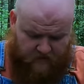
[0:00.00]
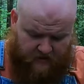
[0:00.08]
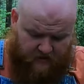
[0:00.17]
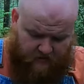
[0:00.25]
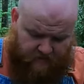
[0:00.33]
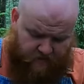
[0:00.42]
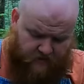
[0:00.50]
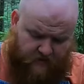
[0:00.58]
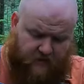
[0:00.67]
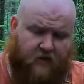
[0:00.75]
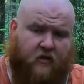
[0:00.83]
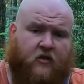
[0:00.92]
of my good
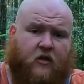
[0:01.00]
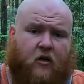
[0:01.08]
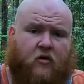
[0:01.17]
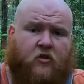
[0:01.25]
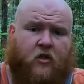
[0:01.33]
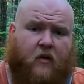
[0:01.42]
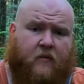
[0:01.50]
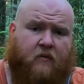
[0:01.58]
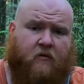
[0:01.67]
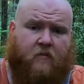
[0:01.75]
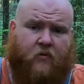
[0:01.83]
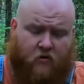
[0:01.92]
friends at the cigar shop
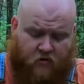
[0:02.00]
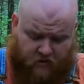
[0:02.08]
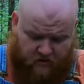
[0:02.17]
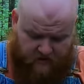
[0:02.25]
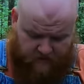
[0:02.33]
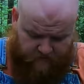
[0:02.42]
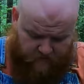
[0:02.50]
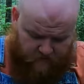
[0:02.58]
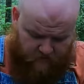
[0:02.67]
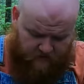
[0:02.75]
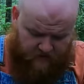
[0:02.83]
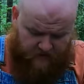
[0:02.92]
knew him personally for a
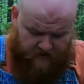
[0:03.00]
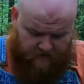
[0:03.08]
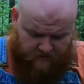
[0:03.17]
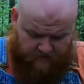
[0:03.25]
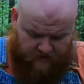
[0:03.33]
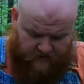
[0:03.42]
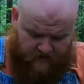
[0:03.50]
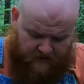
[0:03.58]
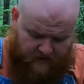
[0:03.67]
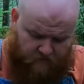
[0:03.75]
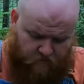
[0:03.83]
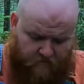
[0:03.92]
long time
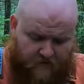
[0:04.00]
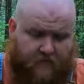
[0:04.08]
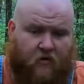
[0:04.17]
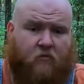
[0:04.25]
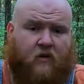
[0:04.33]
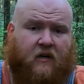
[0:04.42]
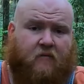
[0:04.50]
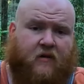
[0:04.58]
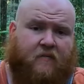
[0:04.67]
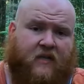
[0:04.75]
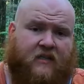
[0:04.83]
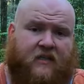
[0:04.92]
and remembered when he
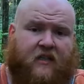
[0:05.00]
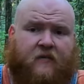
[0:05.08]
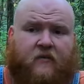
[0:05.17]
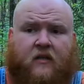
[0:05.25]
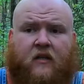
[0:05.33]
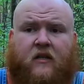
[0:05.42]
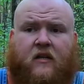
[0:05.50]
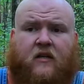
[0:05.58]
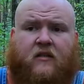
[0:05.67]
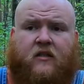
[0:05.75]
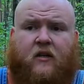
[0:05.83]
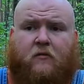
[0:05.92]
went missing.
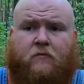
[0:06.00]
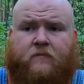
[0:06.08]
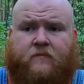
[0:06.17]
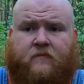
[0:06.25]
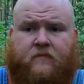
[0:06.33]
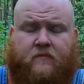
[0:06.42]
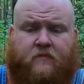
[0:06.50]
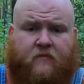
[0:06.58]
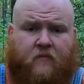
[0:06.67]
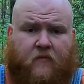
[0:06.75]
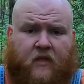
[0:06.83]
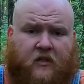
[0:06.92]
So
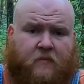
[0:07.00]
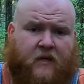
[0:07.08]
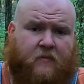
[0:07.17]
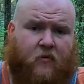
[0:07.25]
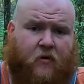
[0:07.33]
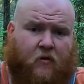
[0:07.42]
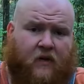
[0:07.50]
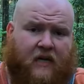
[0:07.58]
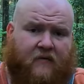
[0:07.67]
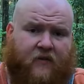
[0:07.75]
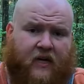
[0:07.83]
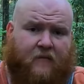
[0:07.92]
these people all
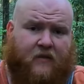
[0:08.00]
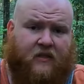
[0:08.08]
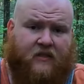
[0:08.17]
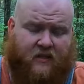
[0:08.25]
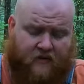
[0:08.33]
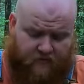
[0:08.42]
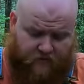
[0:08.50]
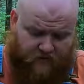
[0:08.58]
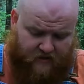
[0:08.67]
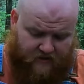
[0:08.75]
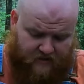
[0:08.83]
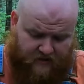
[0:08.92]
had families and
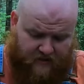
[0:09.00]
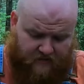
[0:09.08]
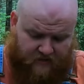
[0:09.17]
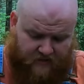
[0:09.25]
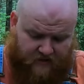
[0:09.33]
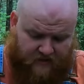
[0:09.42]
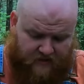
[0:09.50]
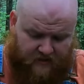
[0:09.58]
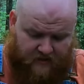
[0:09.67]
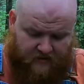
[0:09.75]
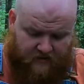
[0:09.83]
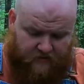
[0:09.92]
friends and everything like
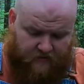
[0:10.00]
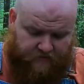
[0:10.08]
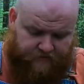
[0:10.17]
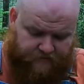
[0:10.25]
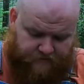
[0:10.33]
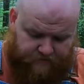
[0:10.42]
that. So